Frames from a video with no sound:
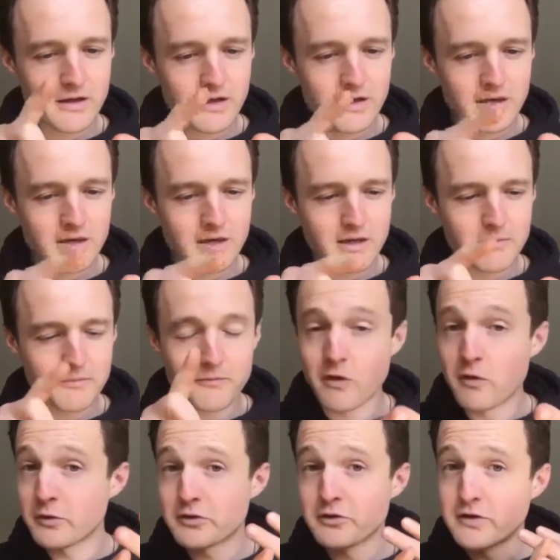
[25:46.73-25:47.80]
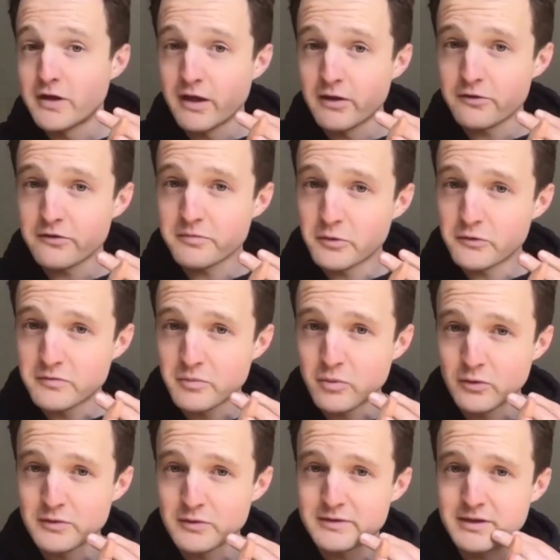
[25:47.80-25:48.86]
Uh, vote with their dollars, most
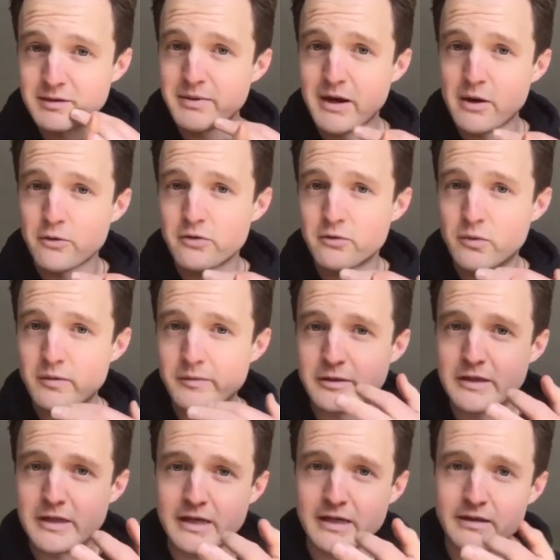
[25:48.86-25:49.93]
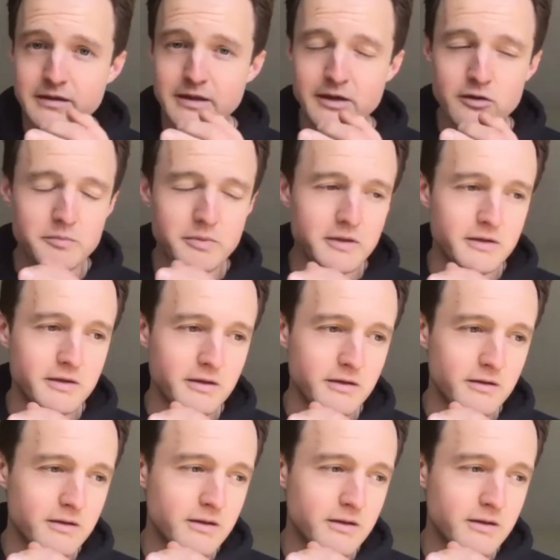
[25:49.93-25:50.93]
importantly, empower the women that that are being